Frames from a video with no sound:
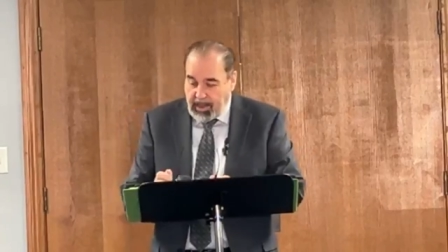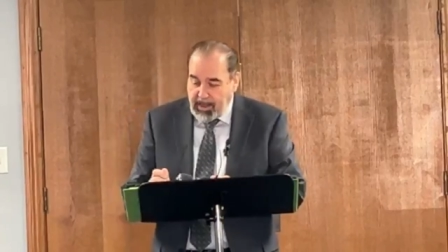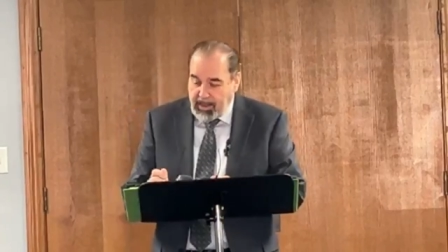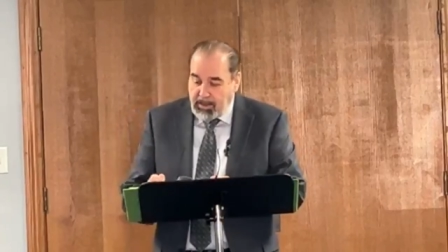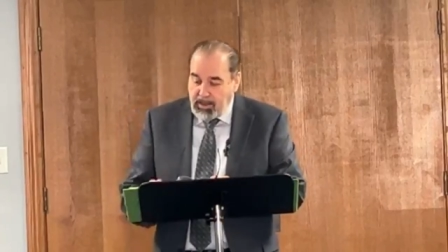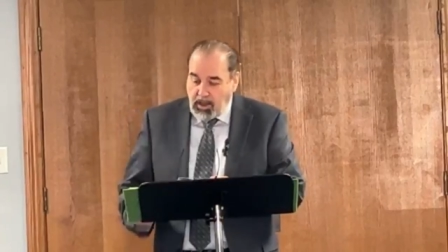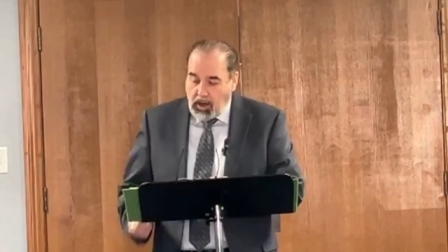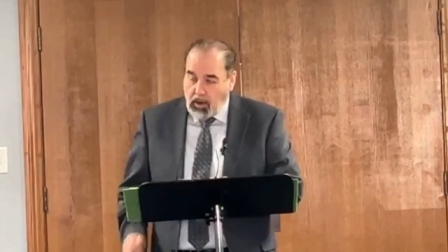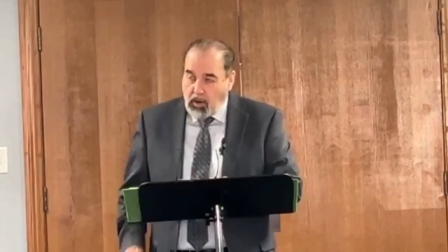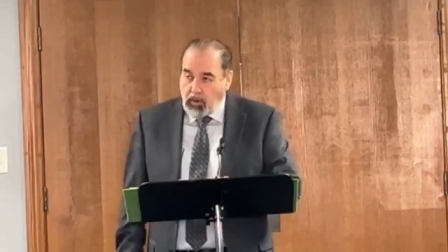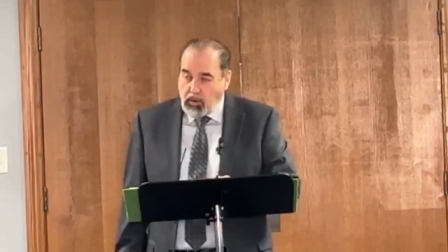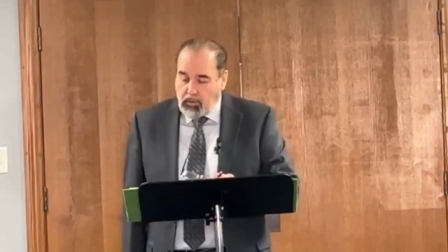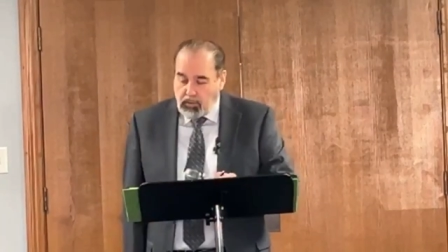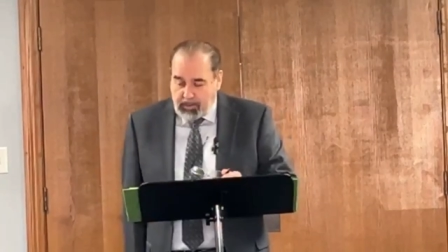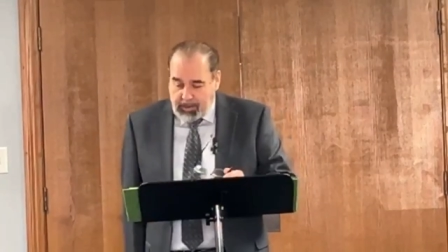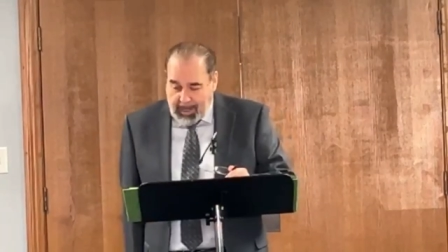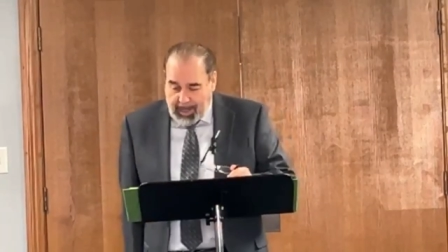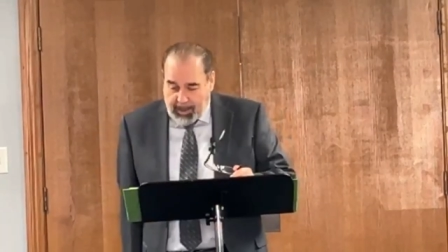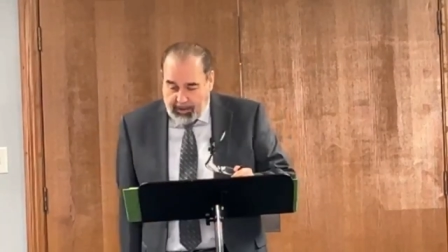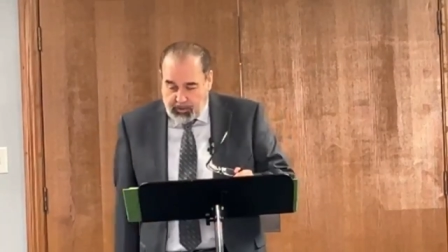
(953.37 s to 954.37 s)
they
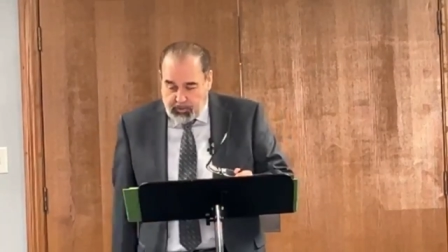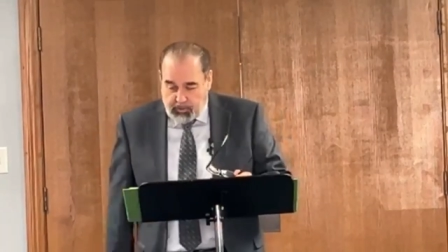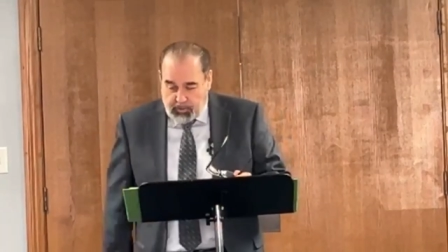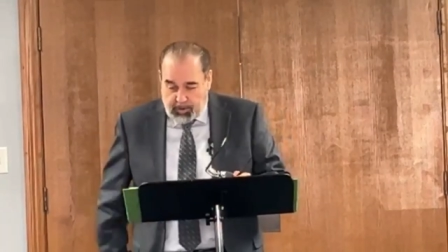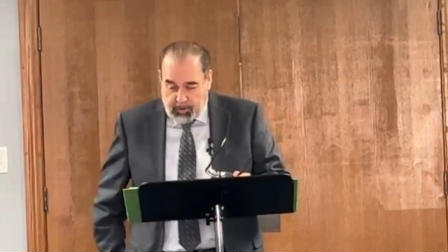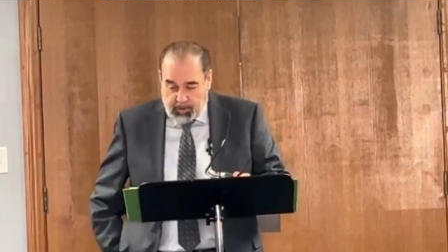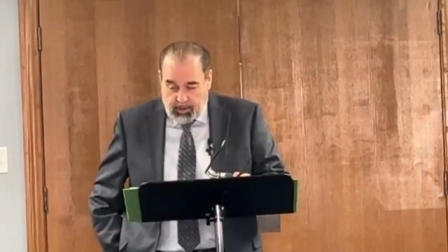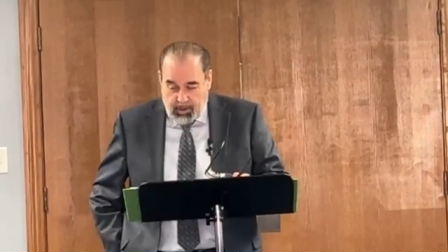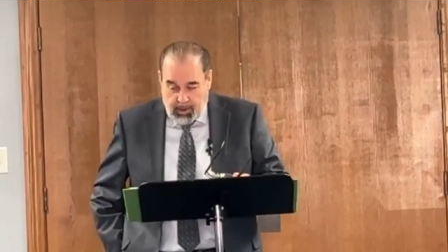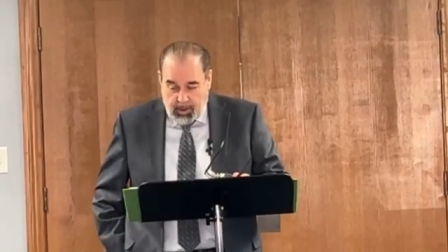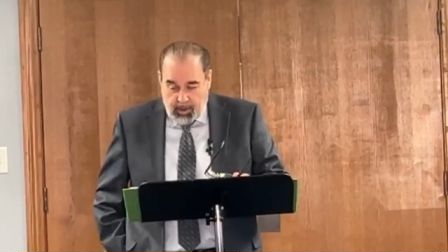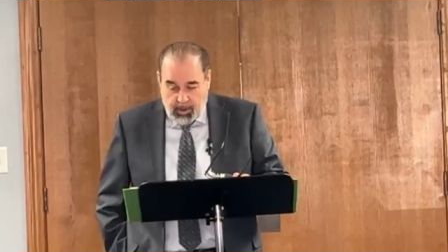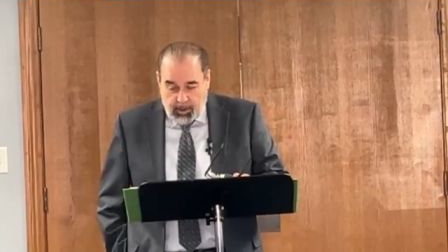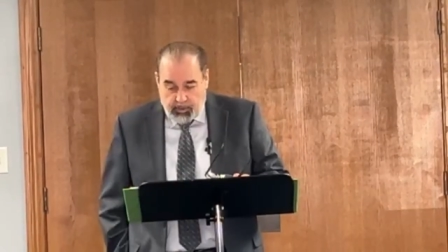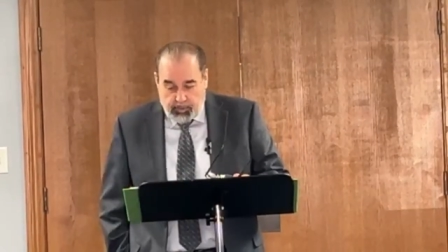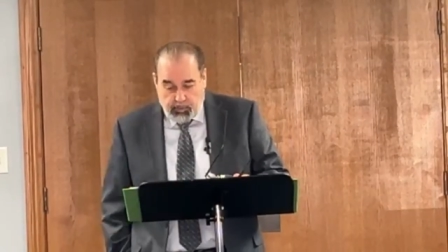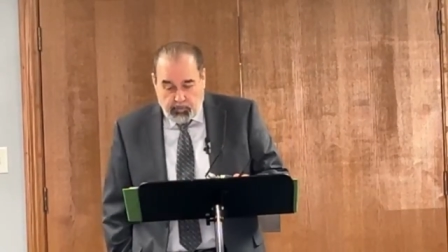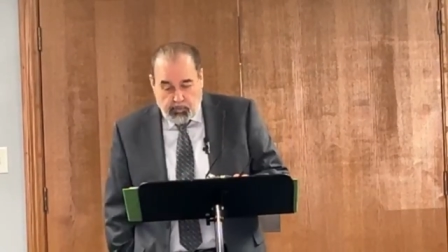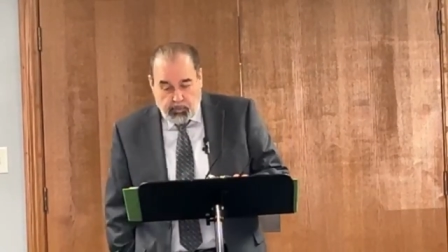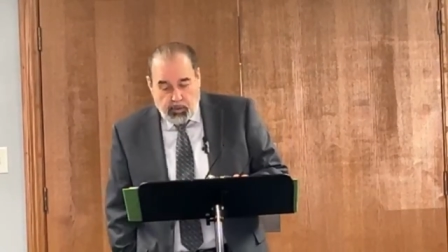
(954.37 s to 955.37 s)
know doctrine.
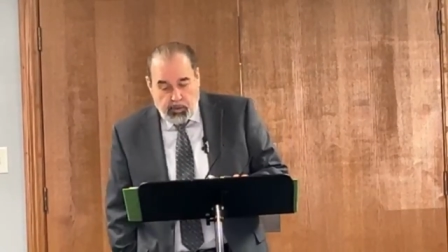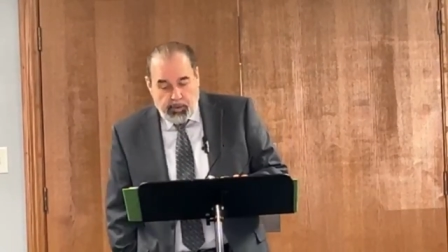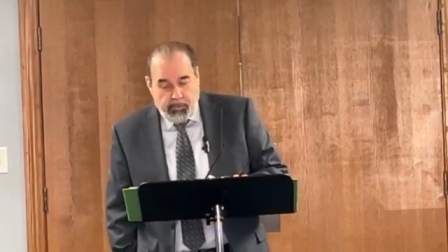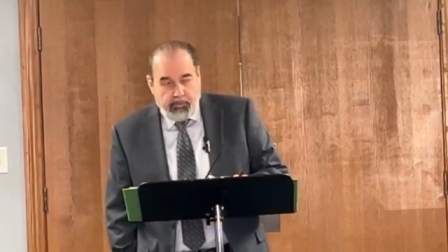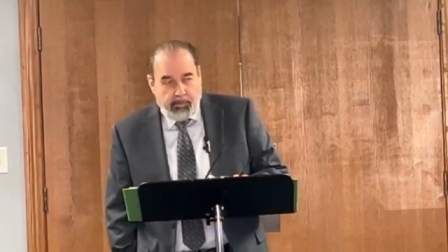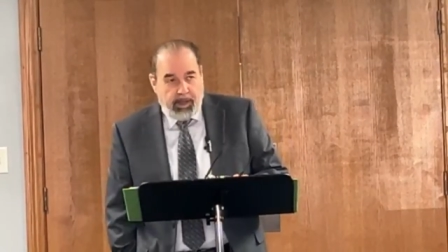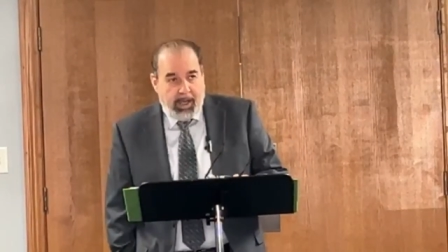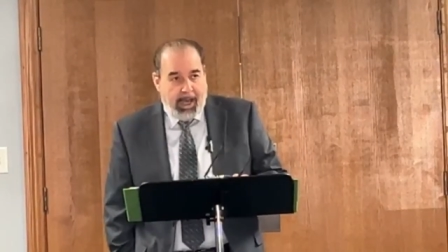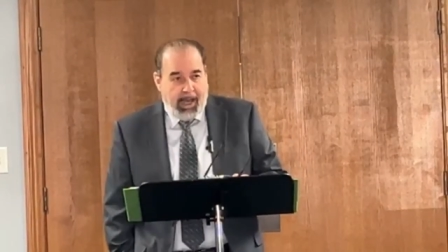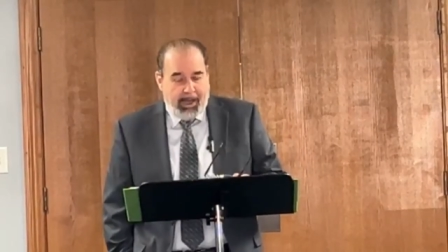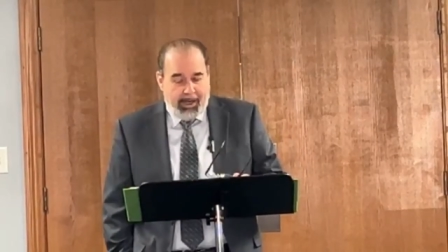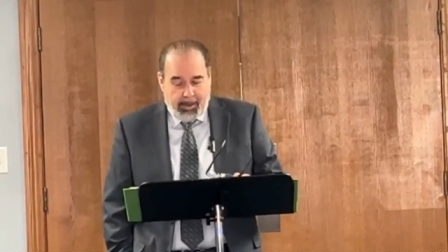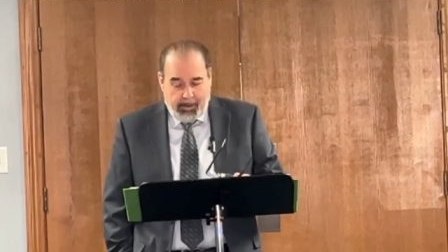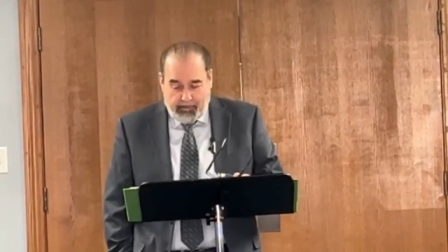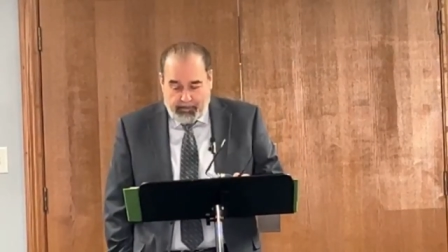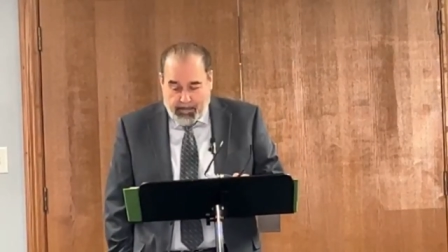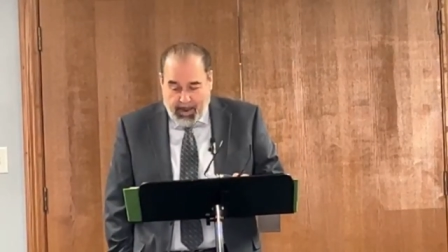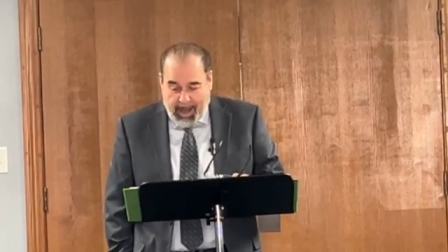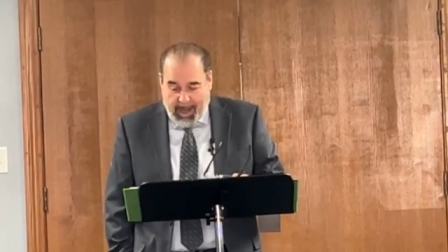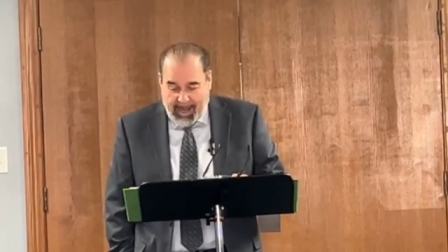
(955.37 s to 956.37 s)
The Word of God
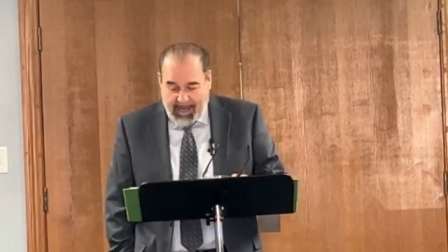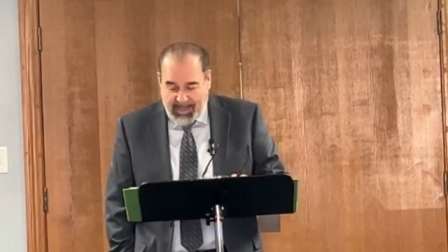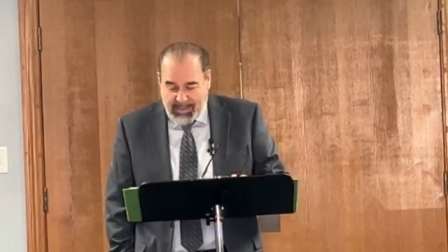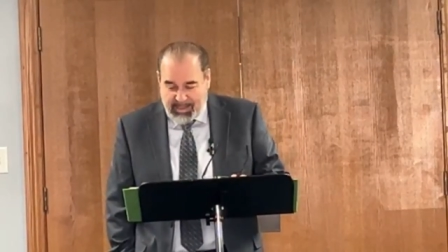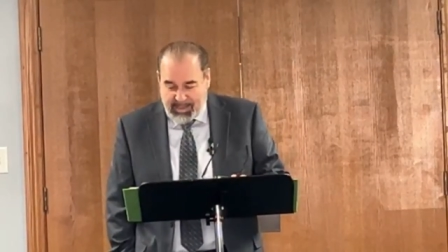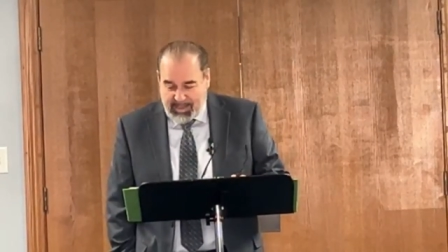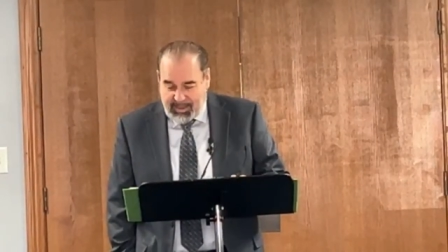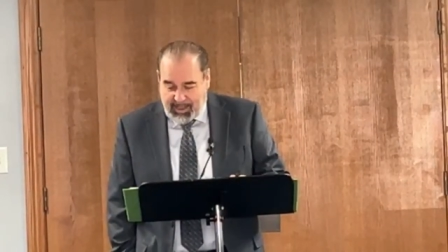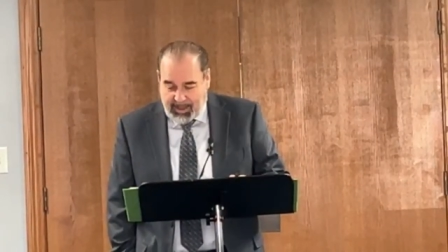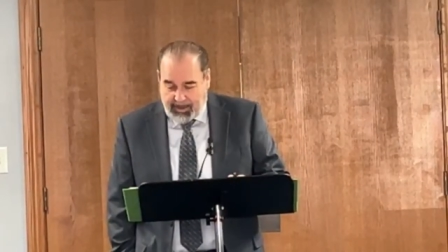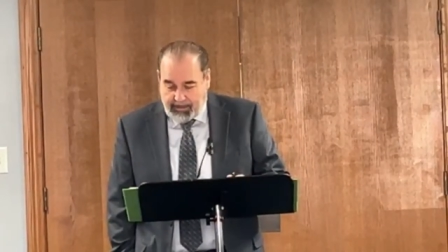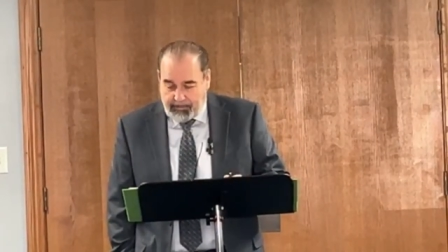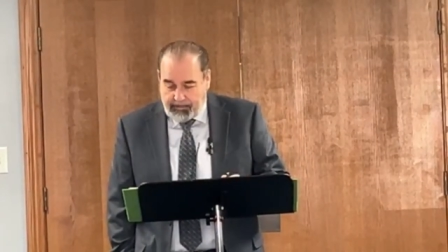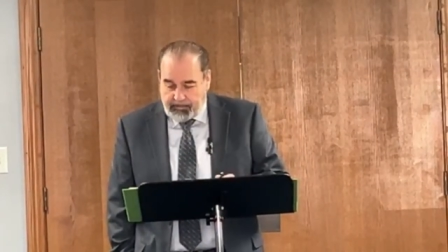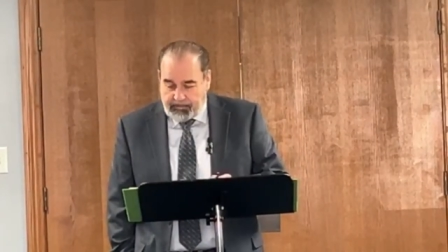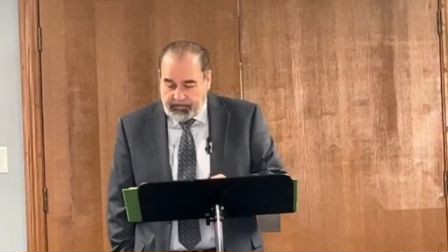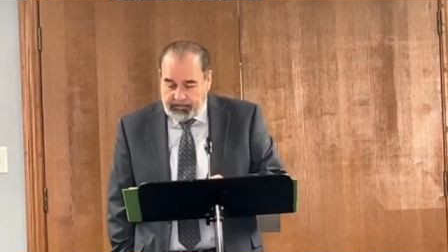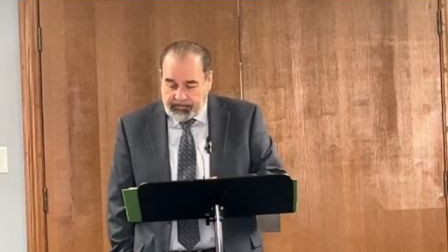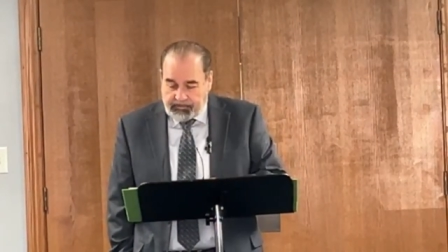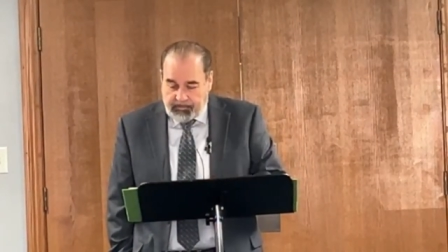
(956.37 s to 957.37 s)
abides in
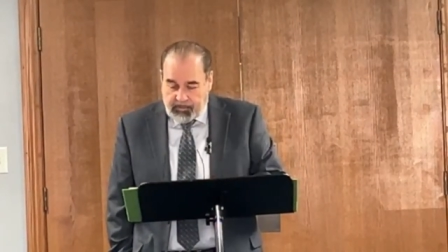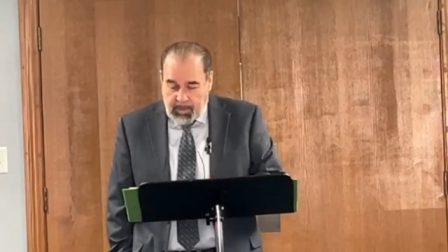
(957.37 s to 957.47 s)
them.